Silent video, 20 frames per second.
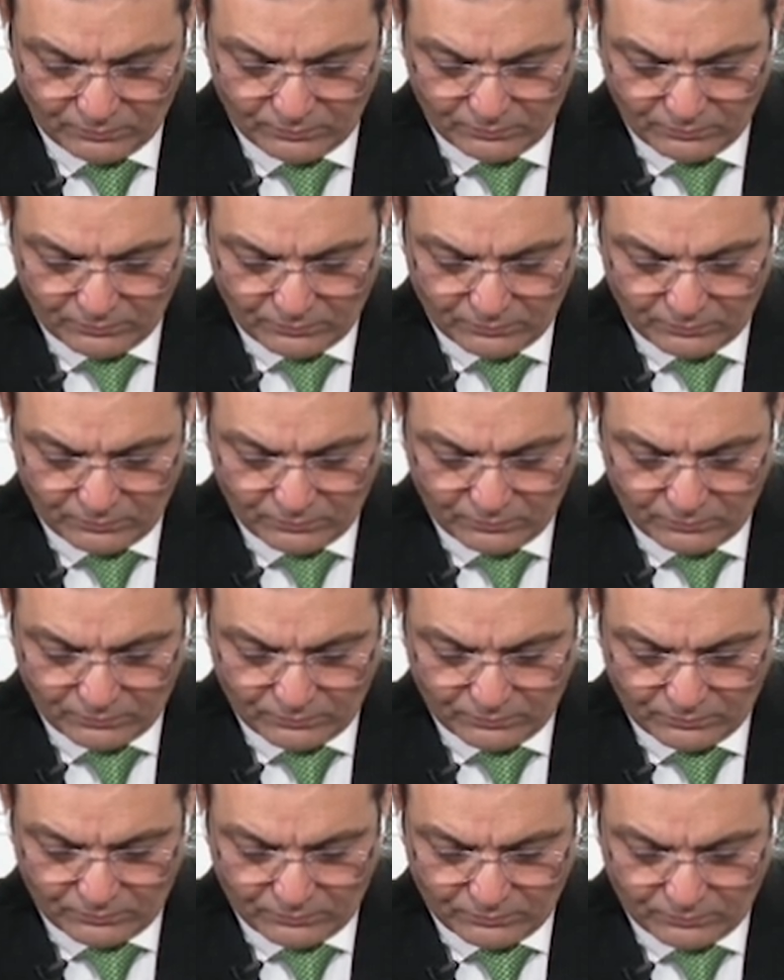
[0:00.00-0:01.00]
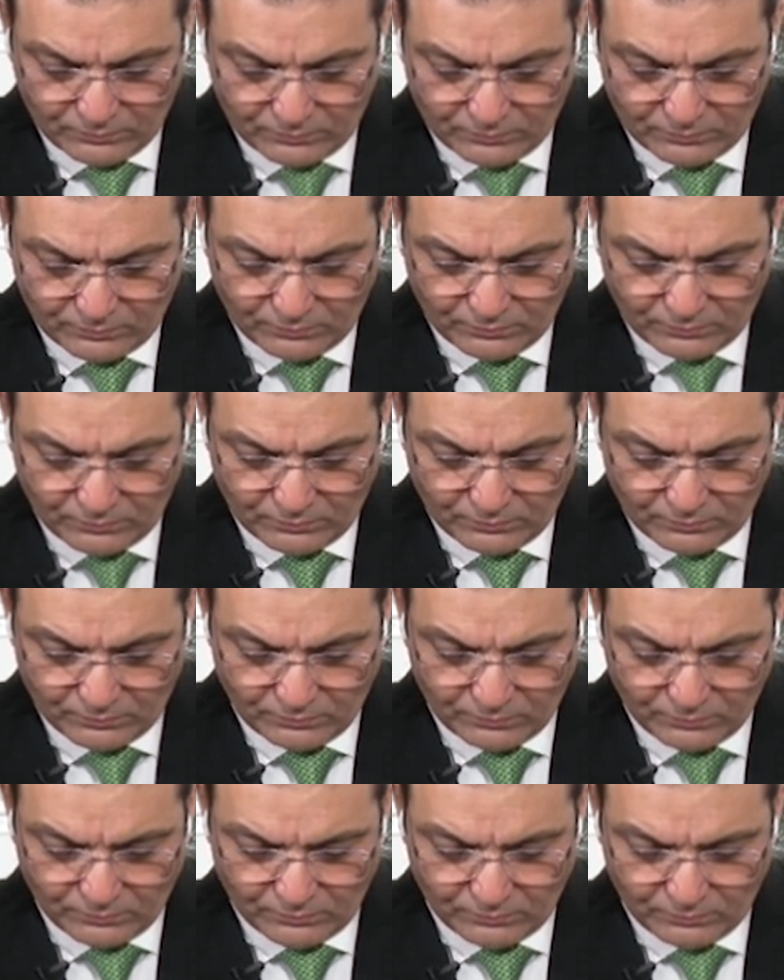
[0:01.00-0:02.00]

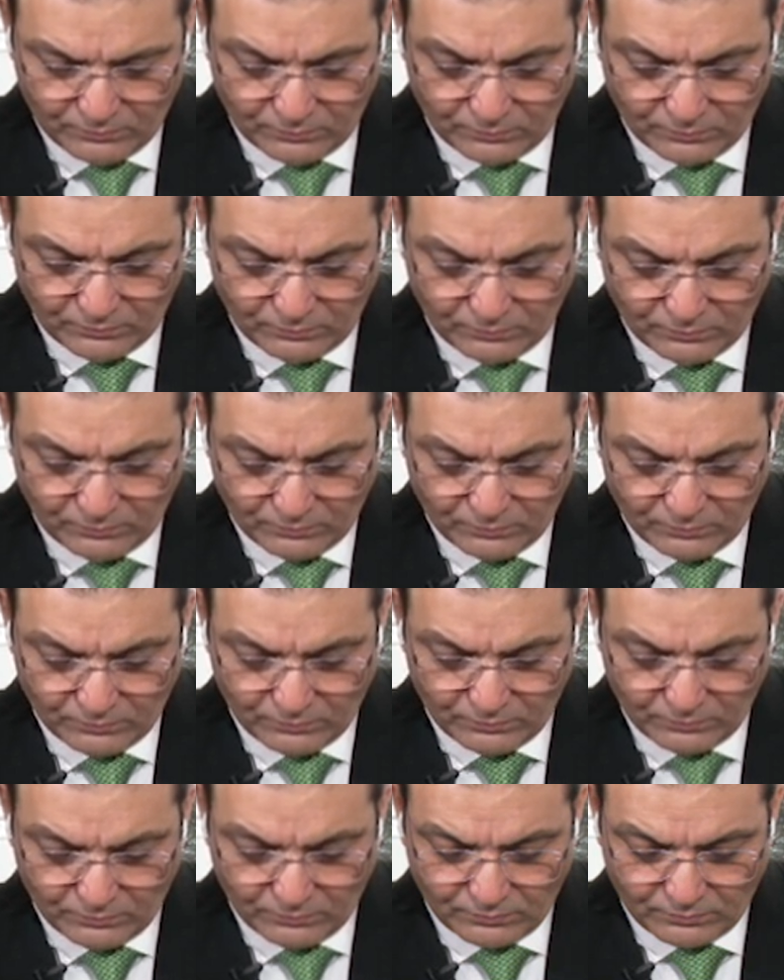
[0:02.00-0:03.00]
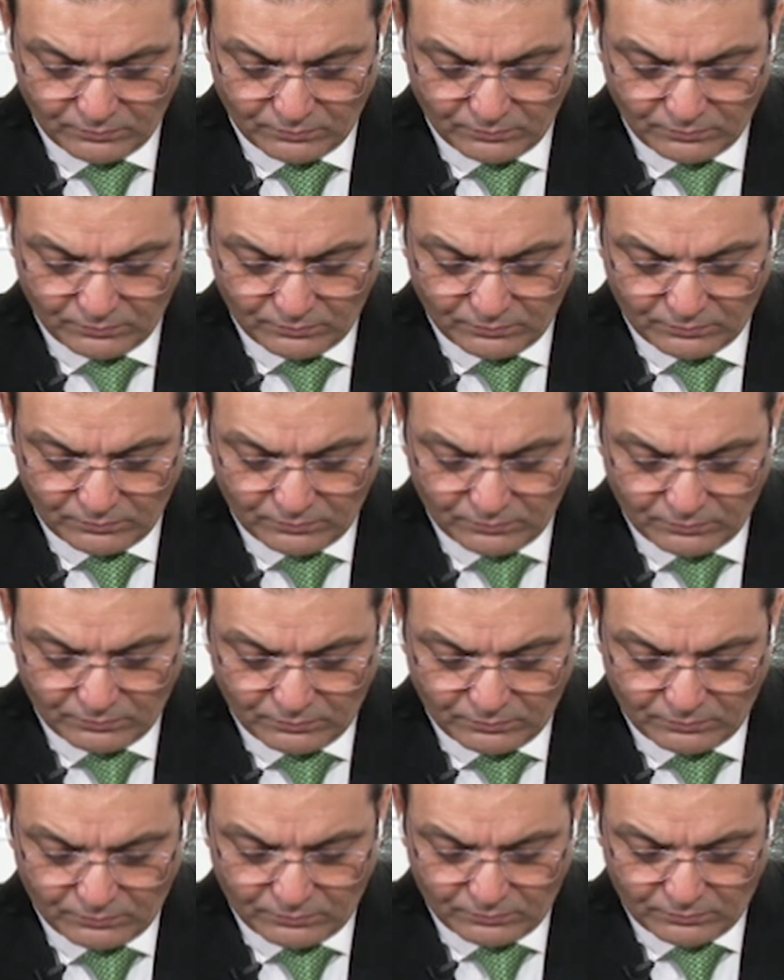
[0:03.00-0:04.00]

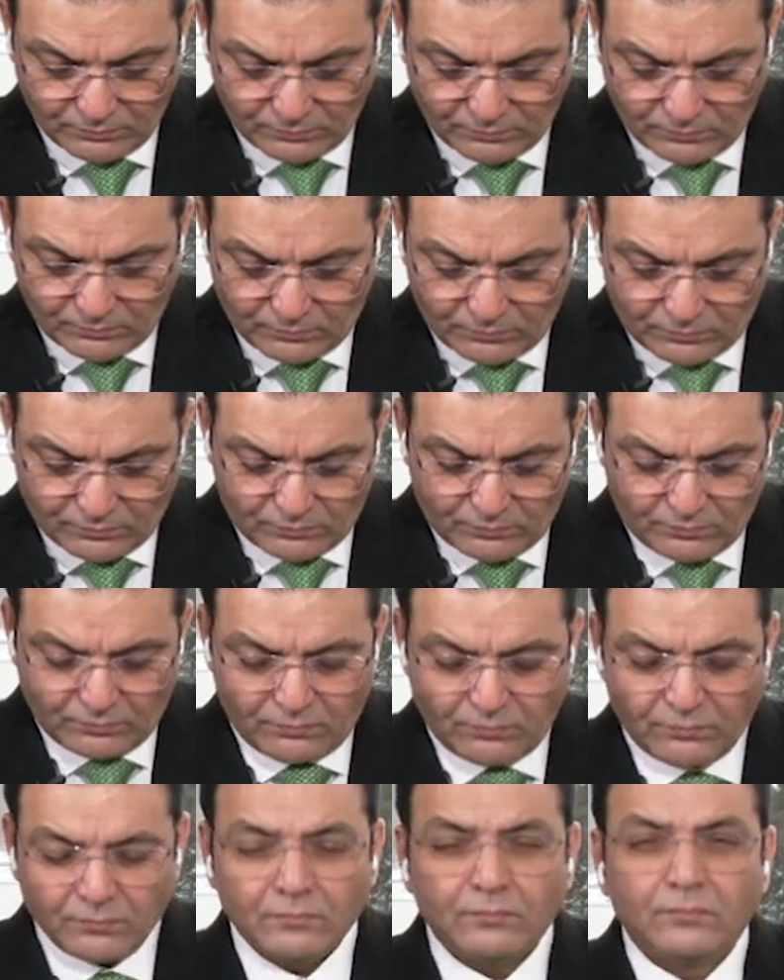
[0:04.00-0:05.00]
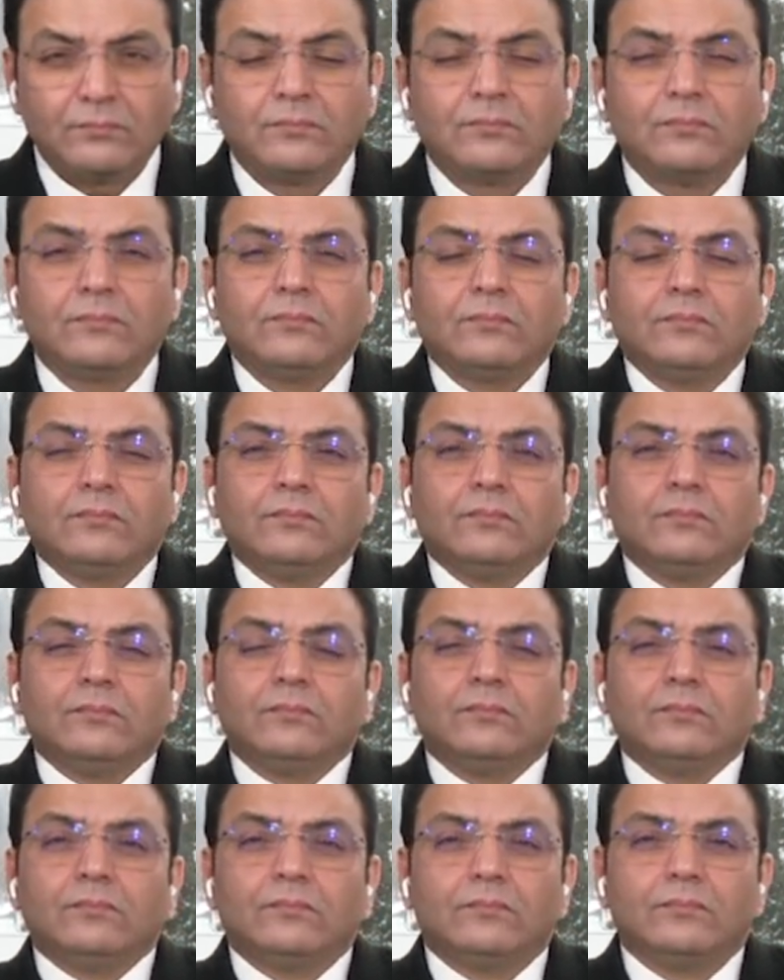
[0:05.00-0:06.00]

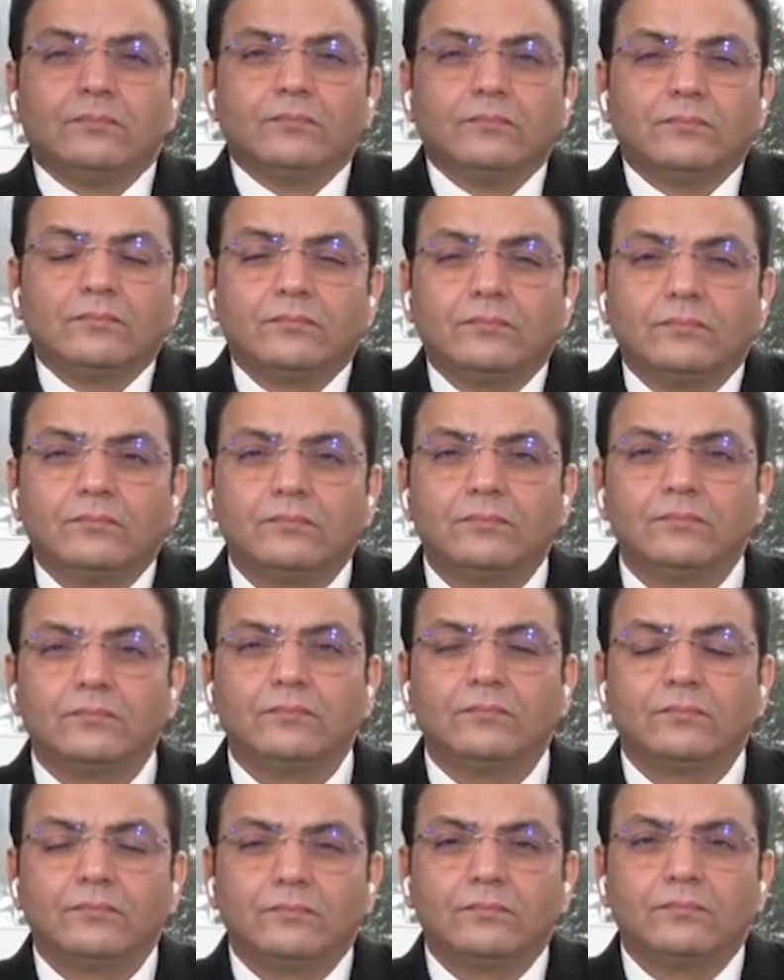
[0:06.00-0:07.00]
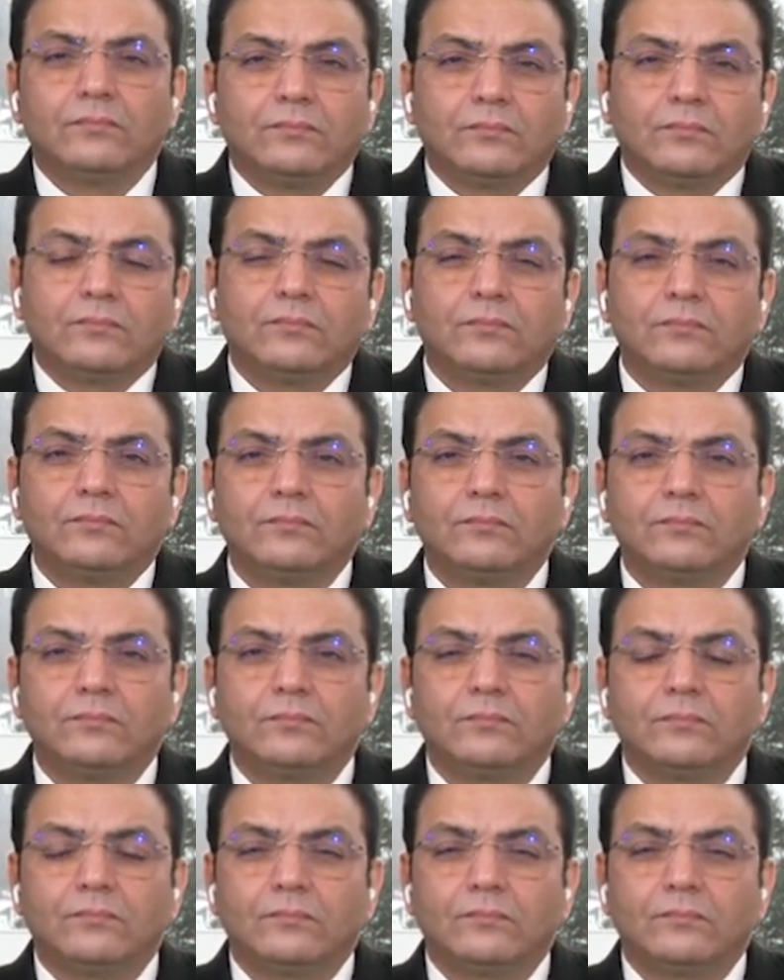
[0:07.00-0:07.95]
[no speech]